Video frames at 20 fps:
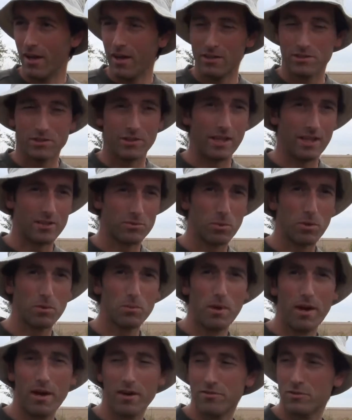So that's one
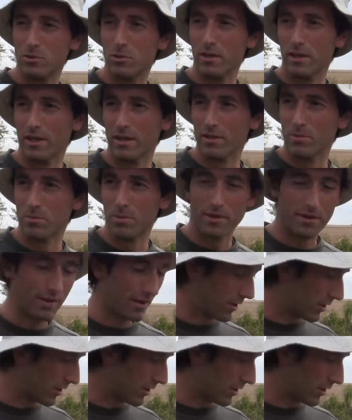way of doing it with the